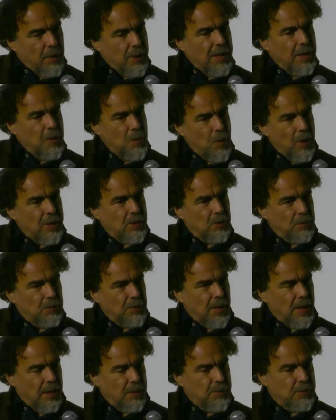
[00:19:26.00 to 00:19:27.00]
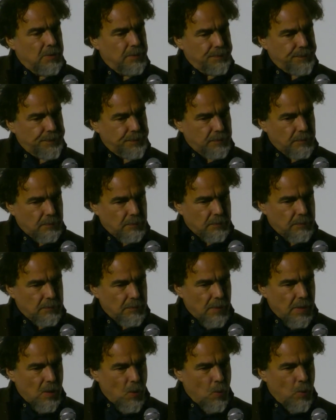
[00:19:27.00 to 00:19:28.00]
But in a way, sometimes
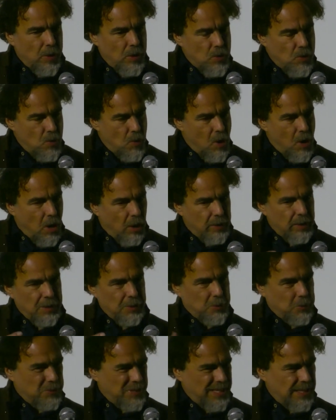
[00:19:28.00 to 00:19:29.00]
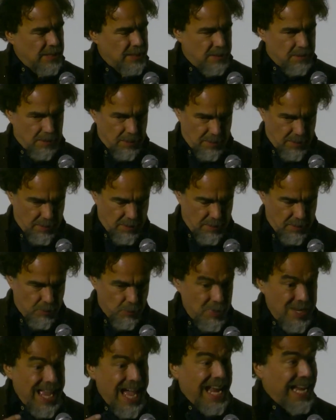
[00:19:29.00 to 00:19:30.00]
when you got into these
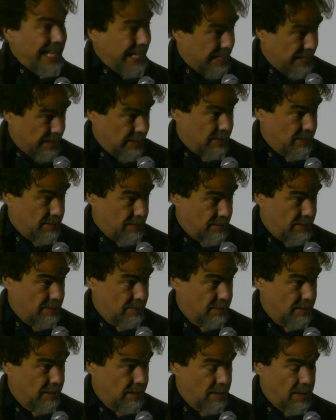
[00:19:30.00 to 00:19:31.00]
realities,